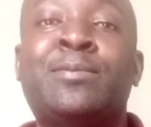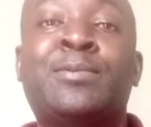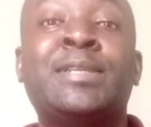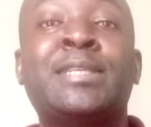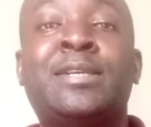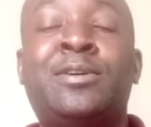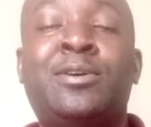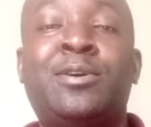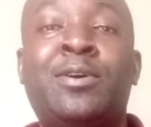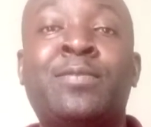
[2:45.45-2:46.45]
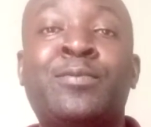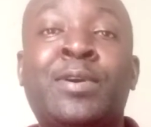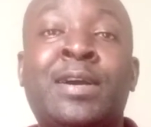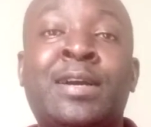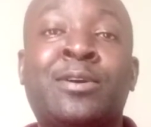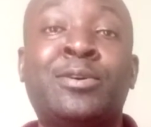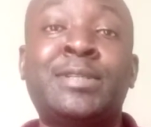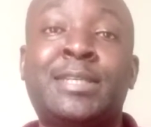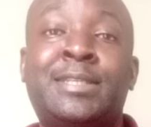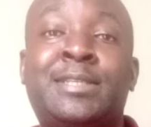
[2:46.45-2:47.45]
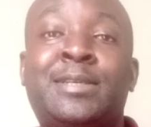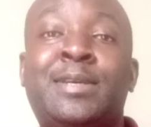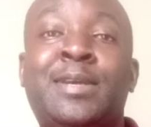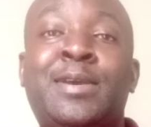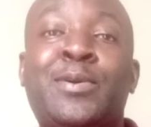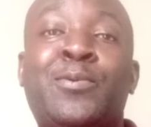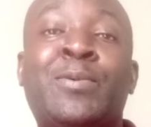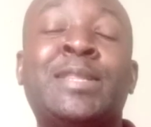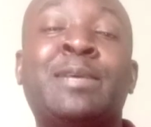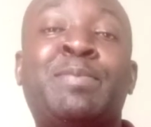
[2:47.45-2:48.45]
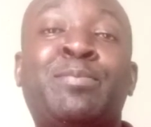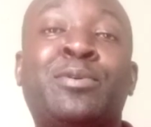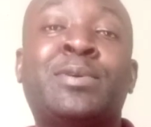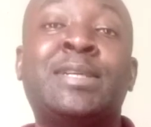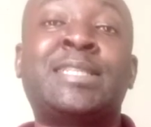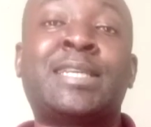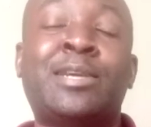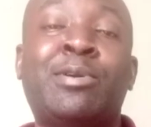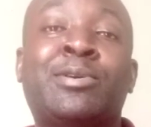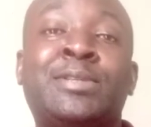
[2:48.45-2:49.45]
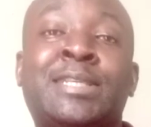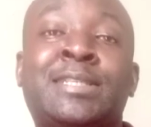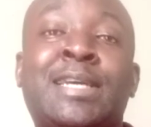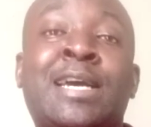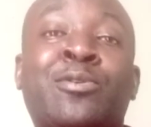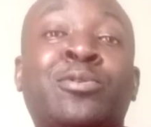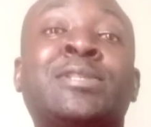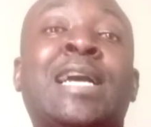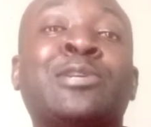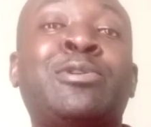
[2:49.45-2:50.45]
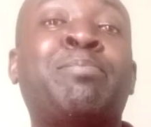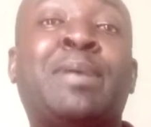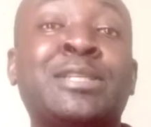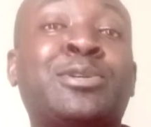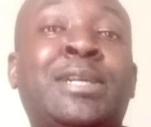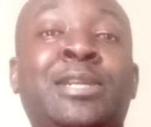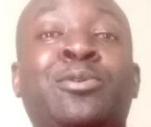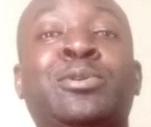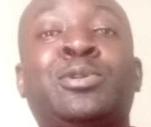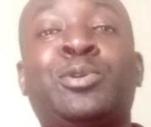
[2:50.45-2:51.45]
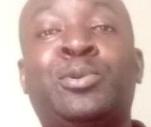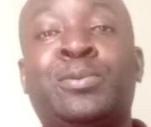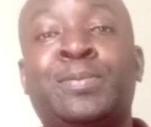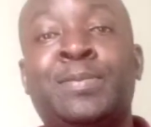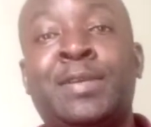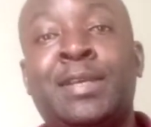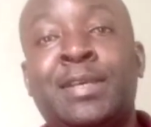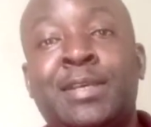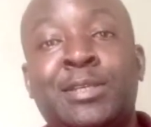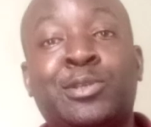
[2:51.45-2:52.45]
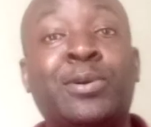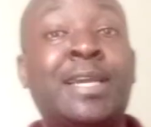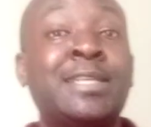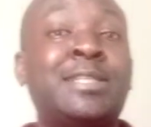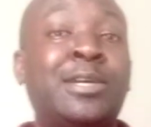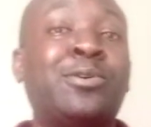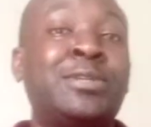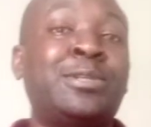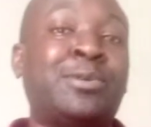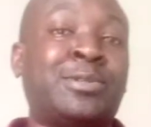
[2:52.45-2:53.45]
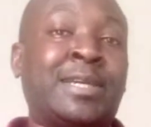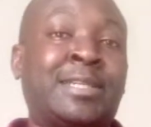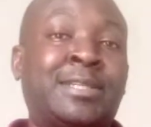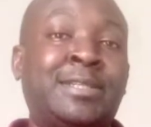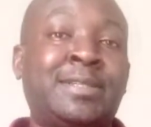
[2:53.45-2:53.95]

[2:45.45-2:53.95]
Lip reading: critique of your content when the people critiquing your content are not actually personally known to you. So yes, the OG was right.